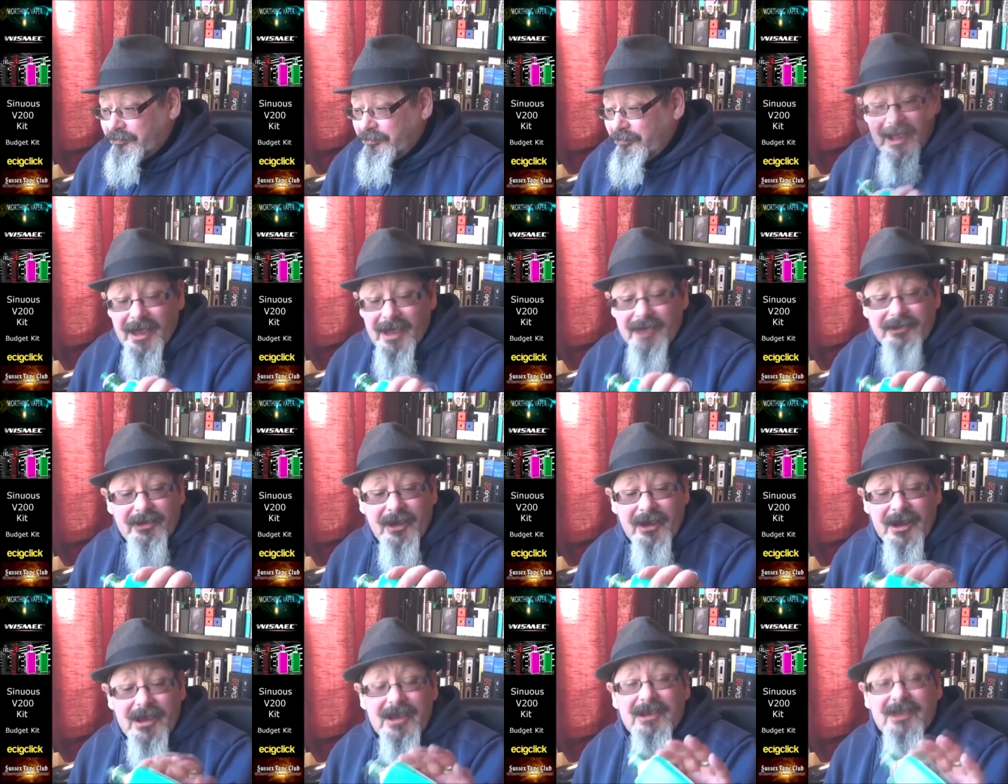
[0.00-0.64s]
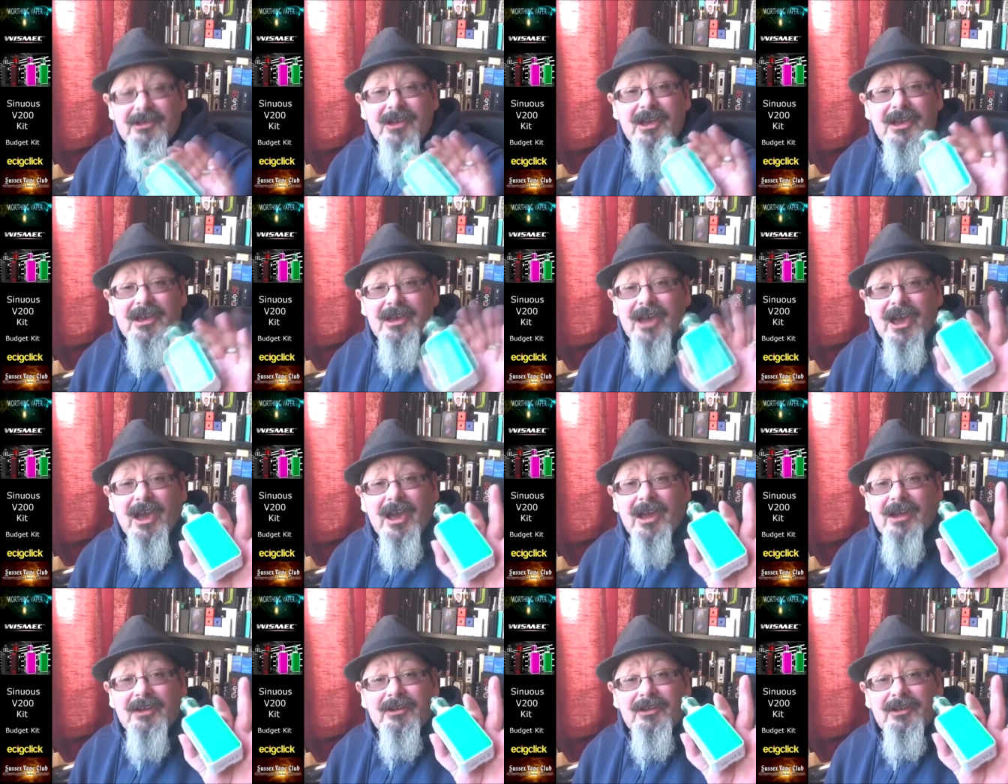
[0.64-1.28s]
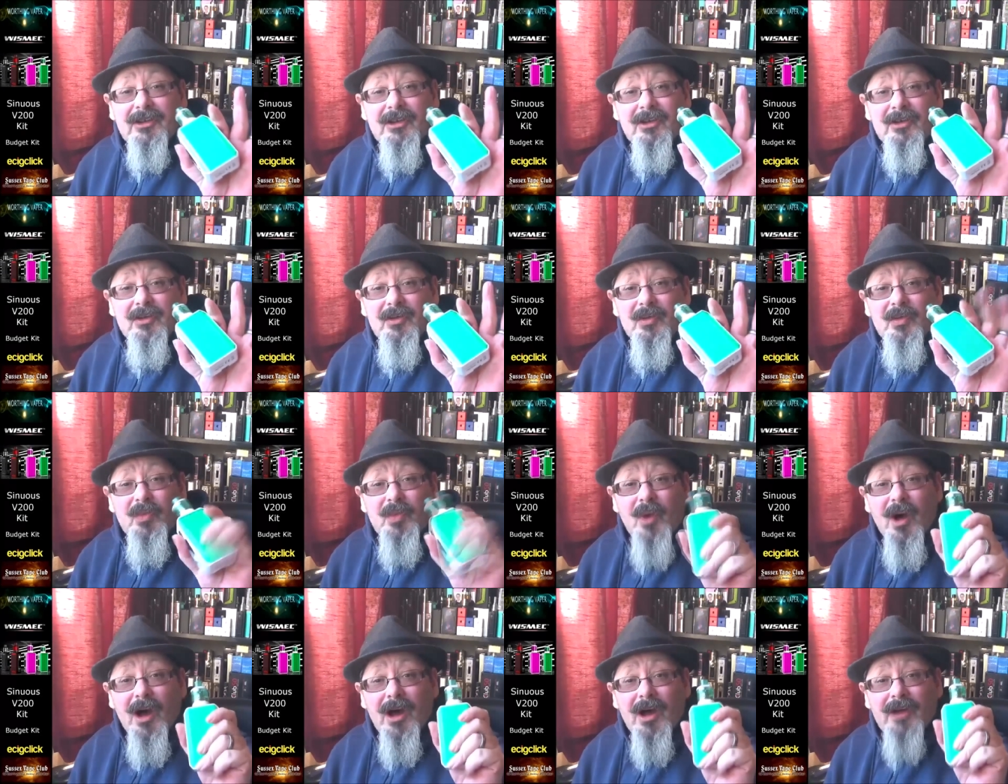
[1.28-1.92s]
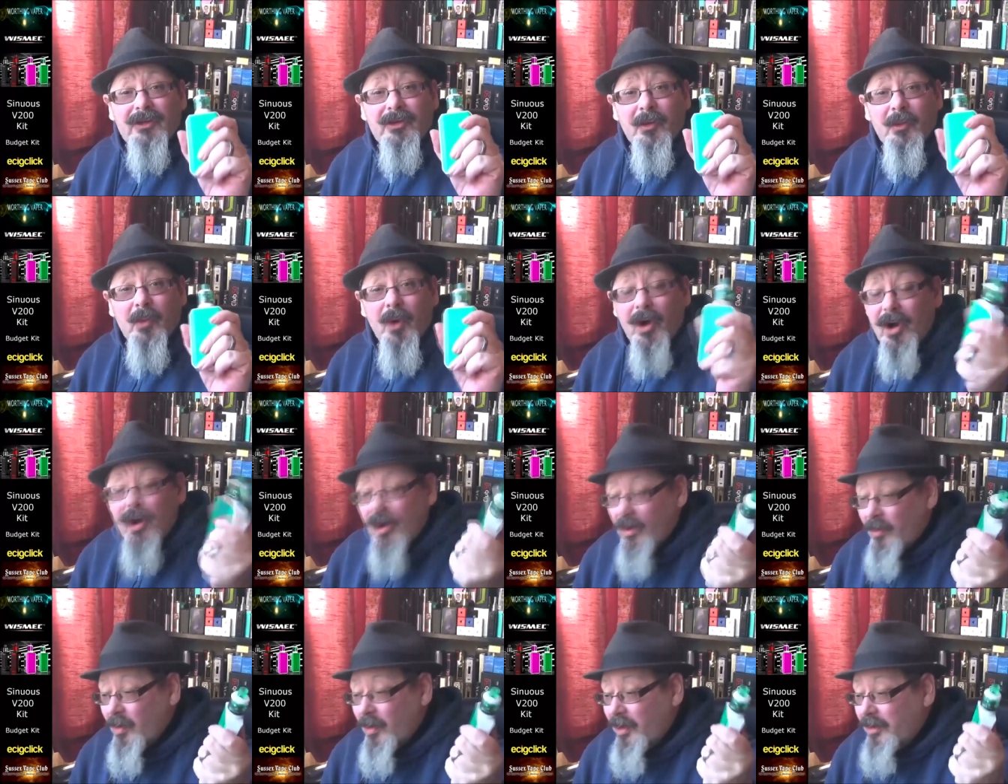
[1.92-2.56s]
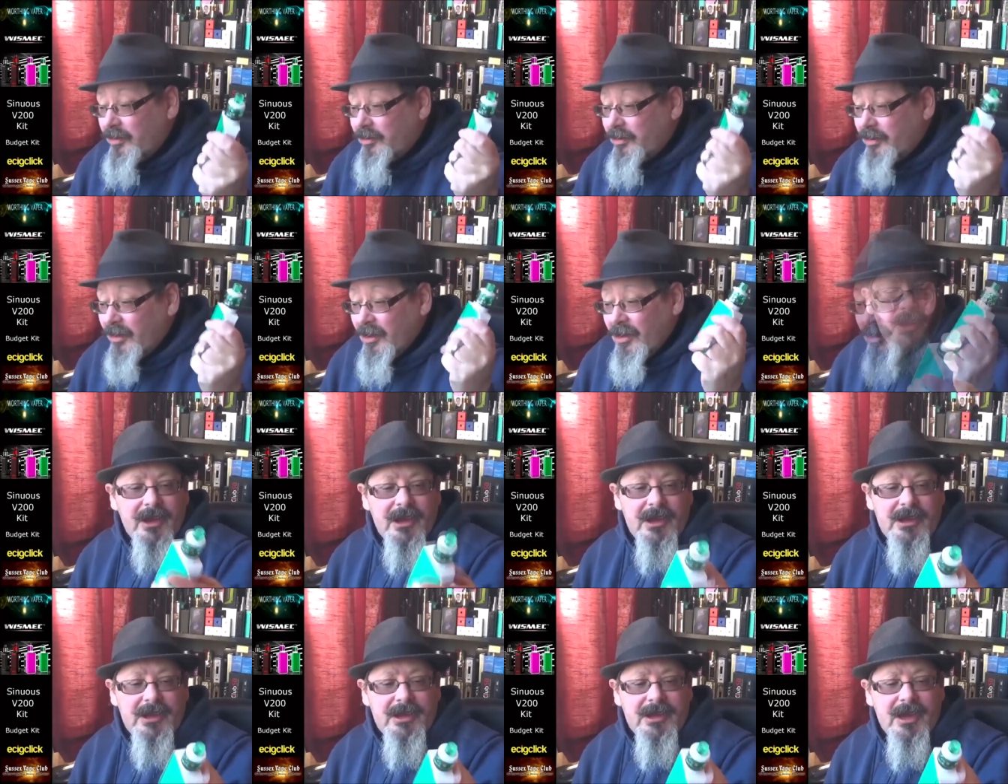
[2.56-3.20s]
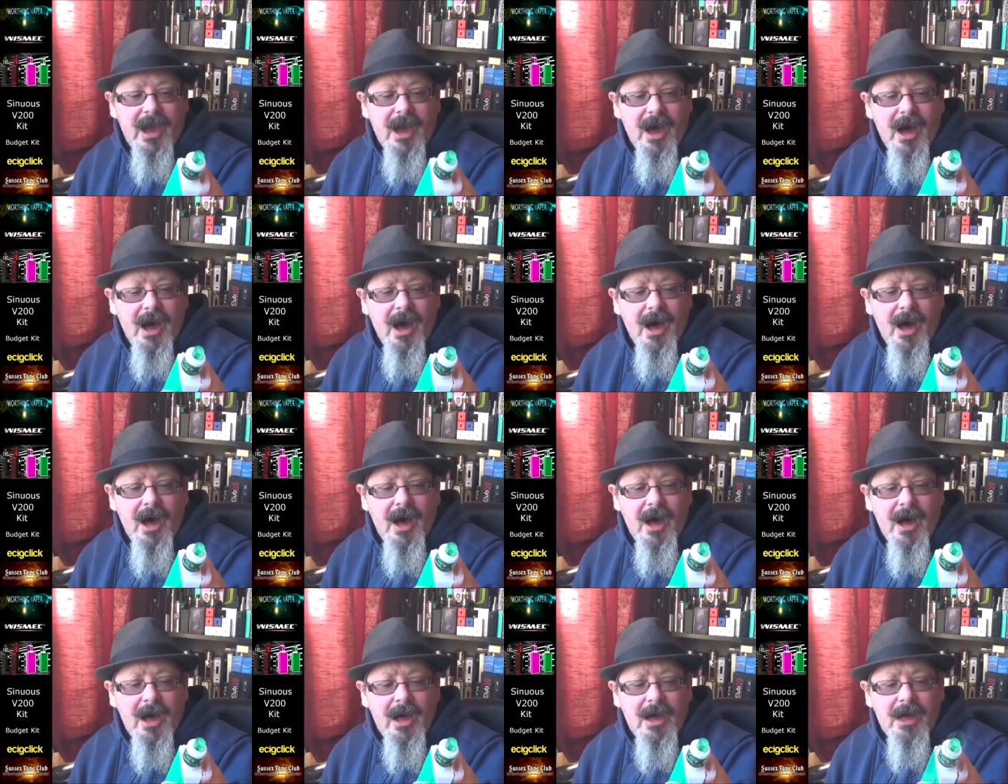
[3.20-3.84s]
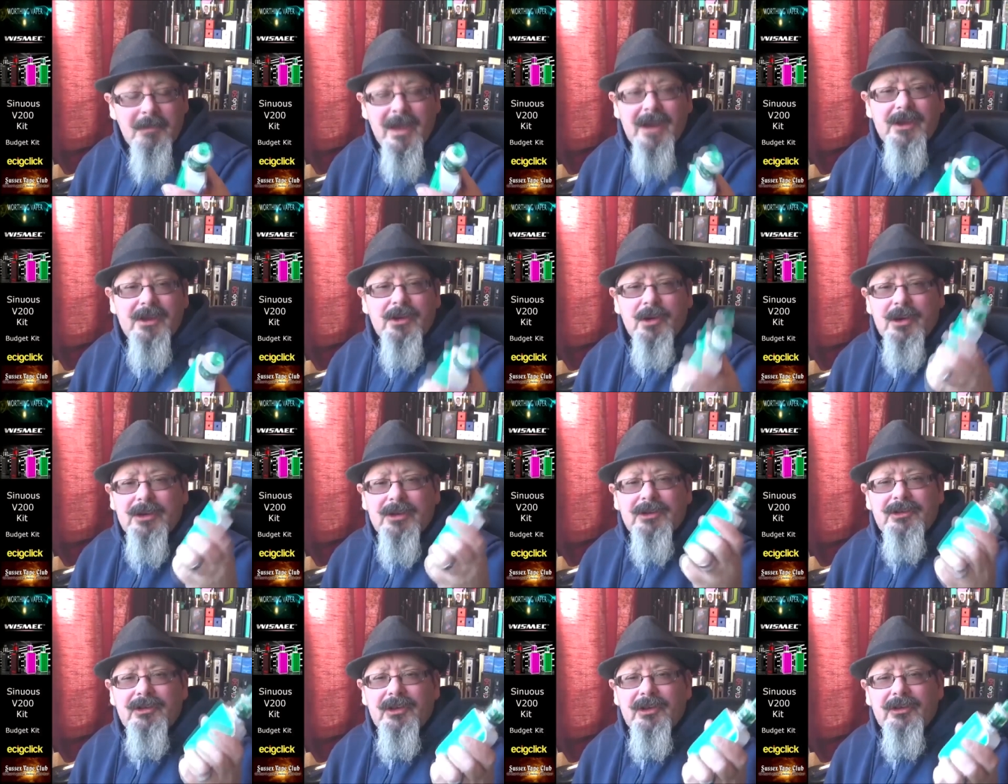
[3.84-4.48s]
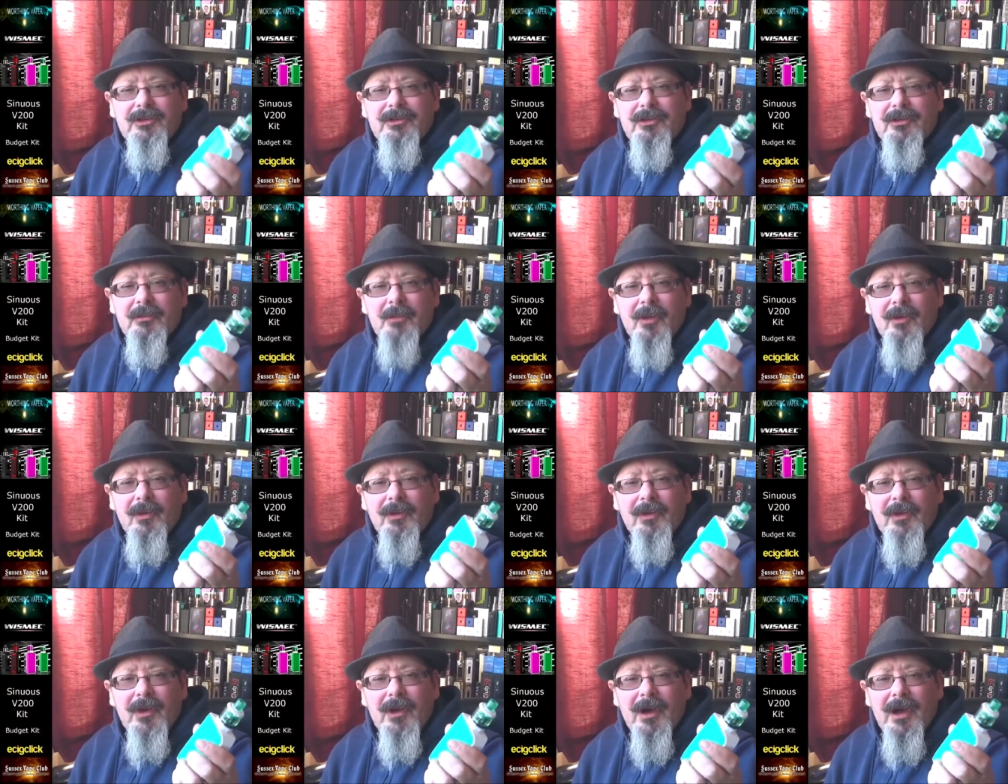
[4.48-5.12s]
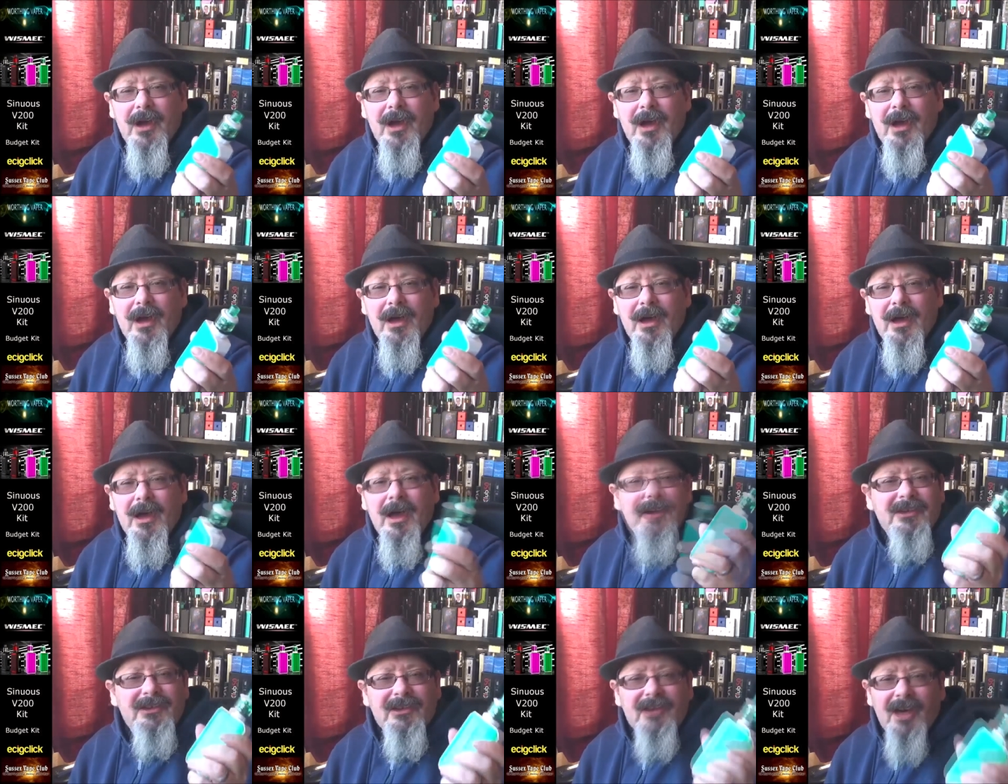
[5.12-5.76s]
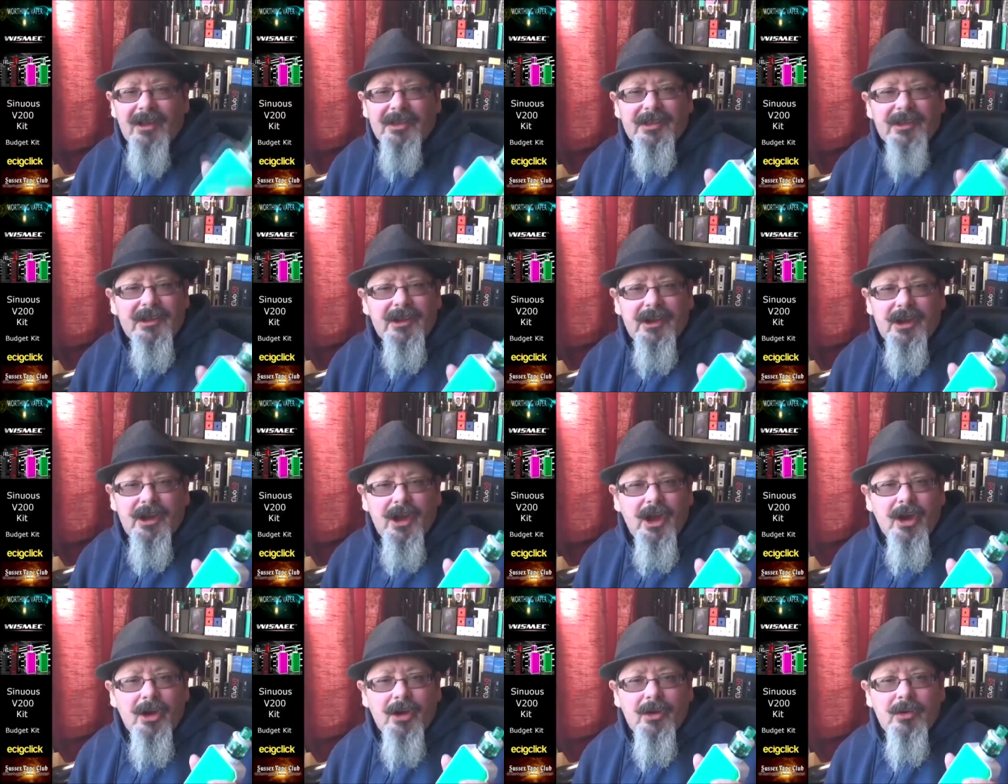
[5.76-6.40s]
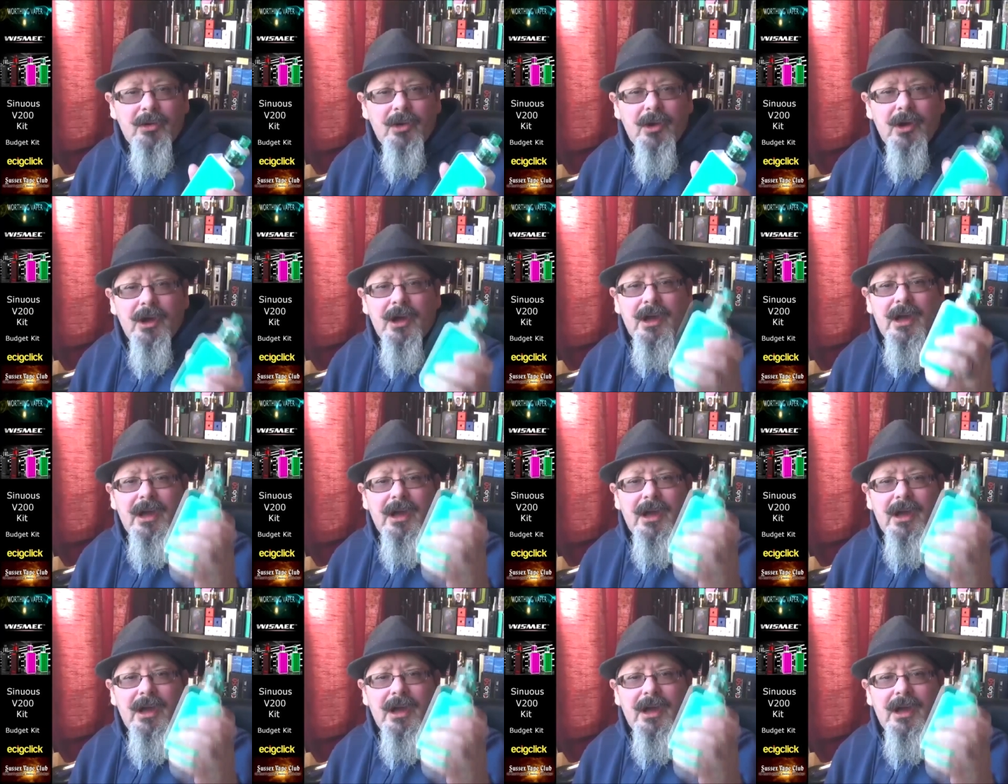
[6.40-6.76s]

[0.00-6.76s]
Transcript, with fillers: It's an easy kit to uh, to work with. The uh, menuing system on there is nothing new.